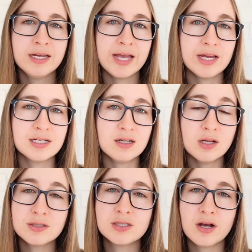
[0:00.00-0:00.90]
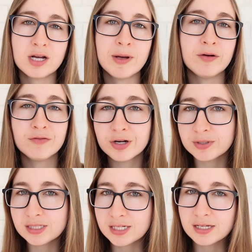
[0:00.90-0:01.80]
And I'll also talk about
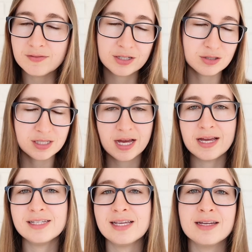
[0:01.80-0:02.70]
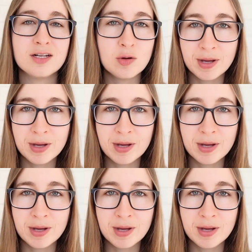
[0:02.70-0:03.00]
frequency of exercise and